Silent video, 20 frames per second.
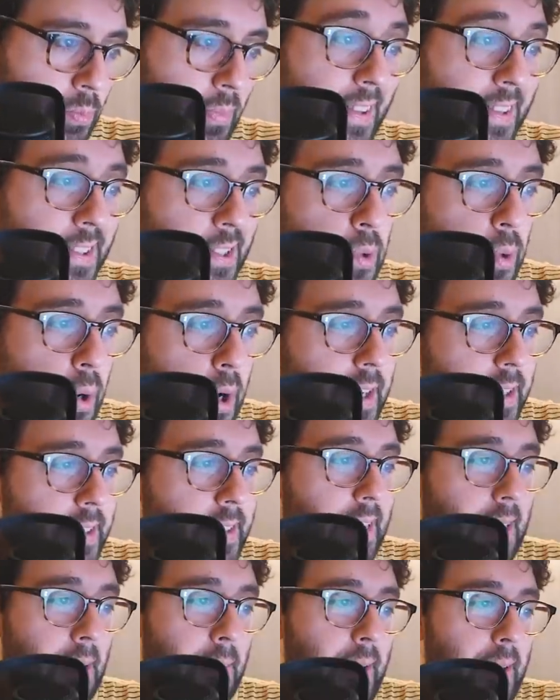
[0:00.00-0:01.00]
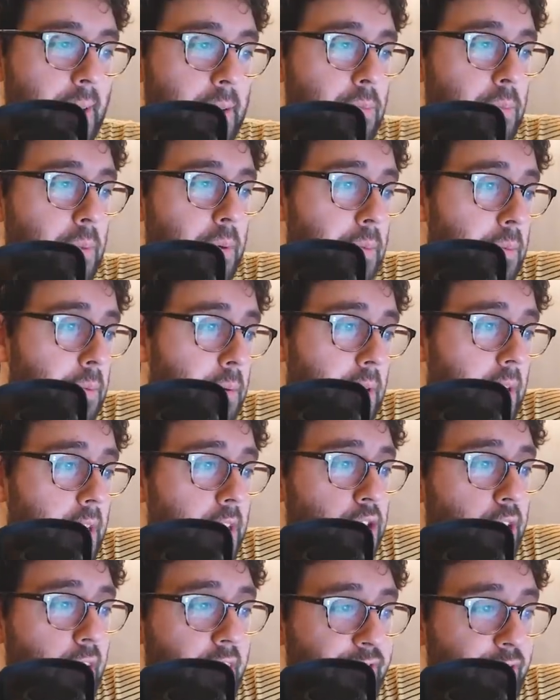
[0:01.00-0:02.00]
the squad. He said, I mean, we, we're going
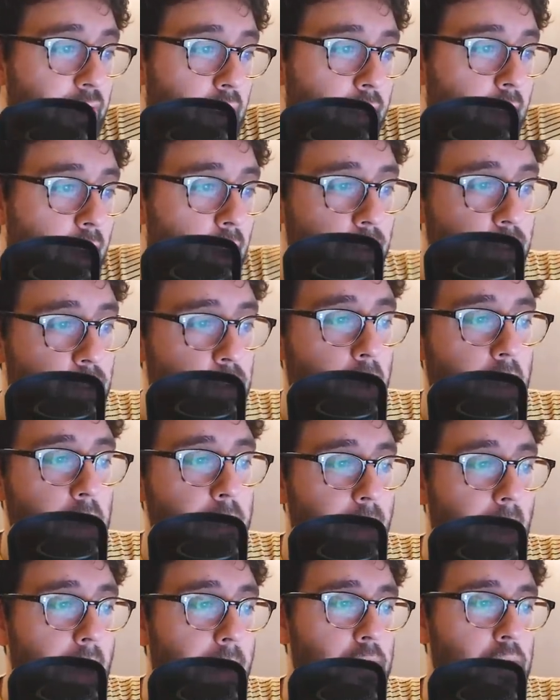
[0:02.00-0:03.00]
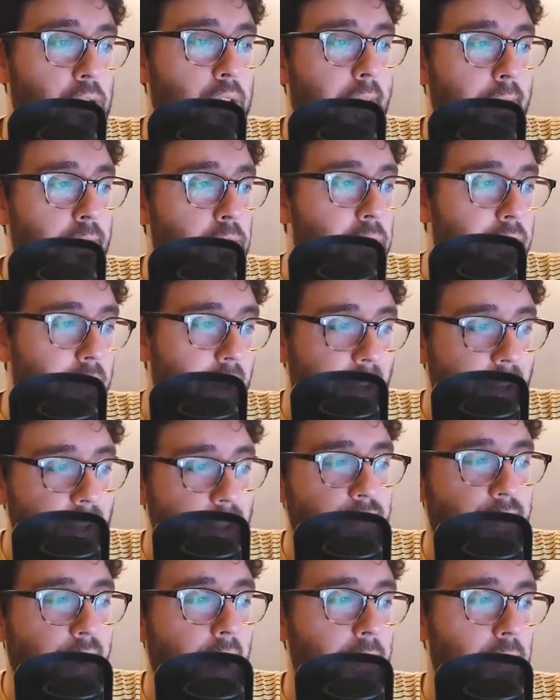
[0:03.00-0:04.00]
to try and fold the whole squad and be able to travel with at
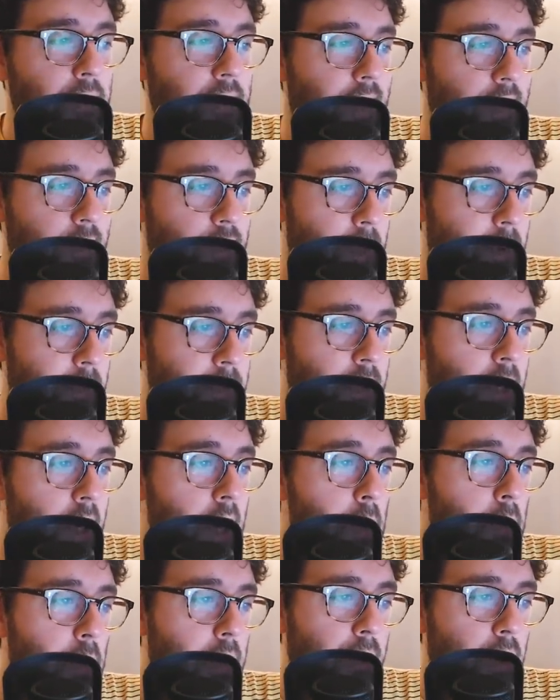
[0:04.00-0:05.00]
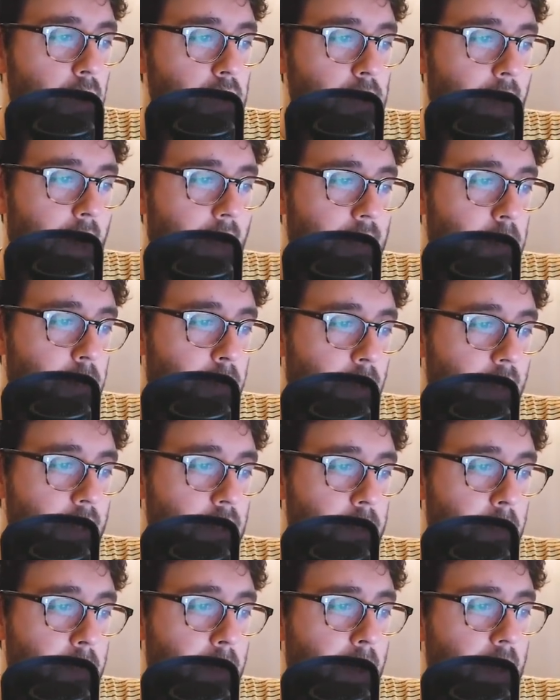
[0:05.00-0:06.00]
least five or six subs. We've also had to bring
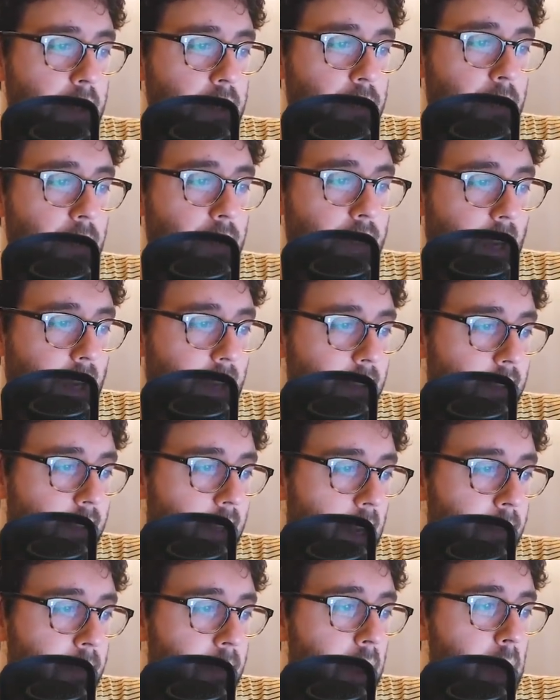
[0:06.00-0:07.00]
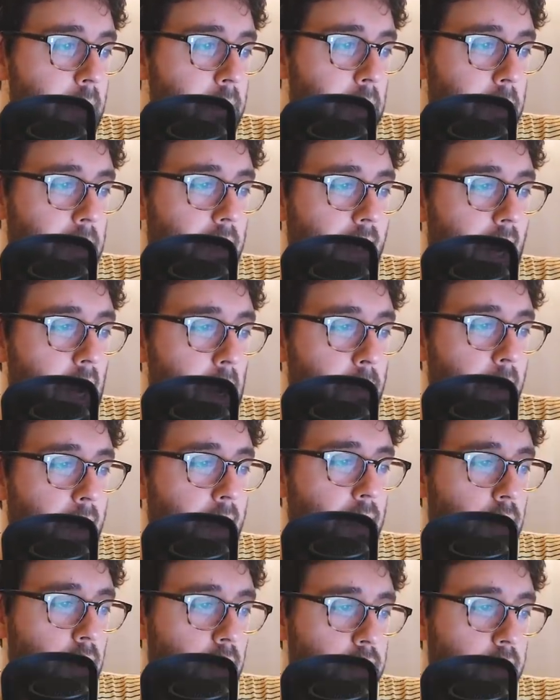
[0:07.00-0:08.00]
some players from the second team, but with the
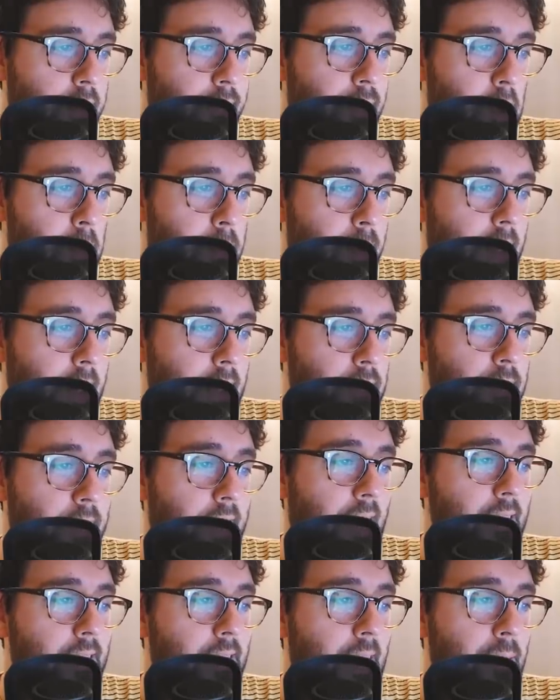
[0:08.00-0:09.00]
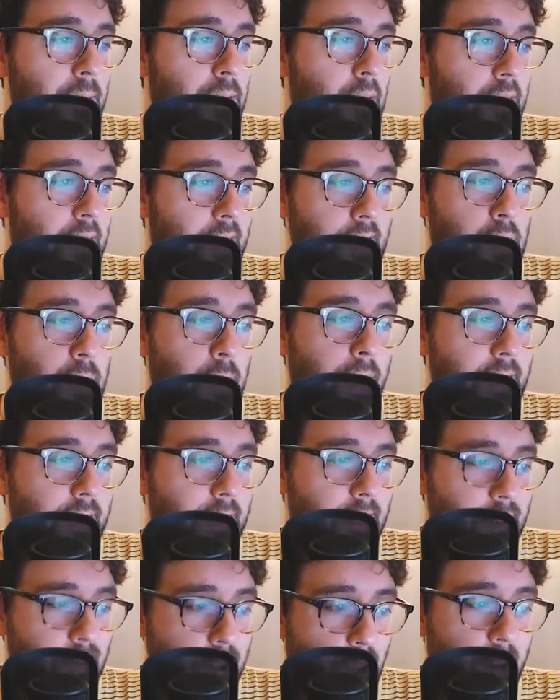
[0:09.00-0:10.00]
outbreak also involved players from second team, so the
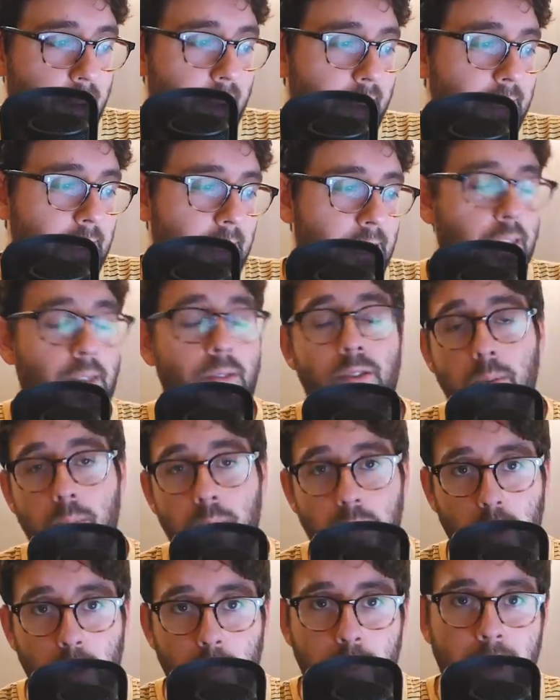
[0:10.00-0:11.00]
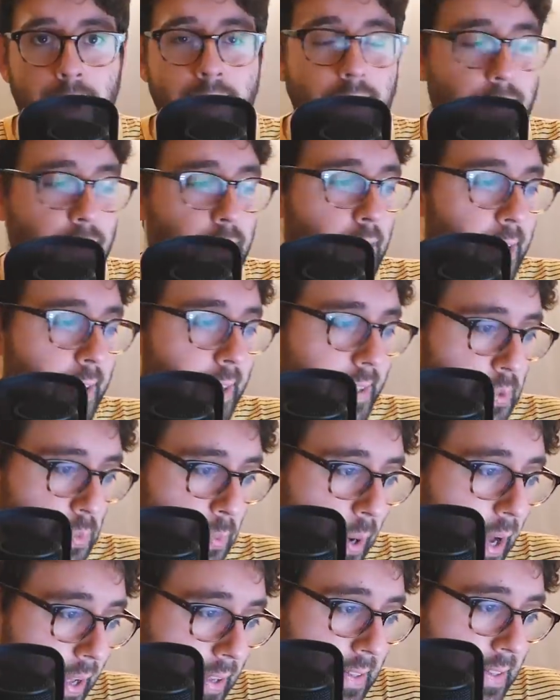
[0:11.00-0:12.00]
situation is not easy. So some young players have got it as
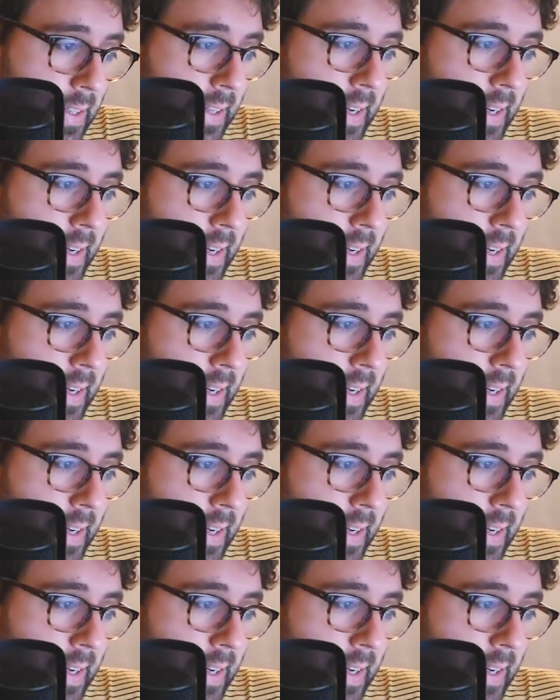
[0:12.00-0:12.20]
well.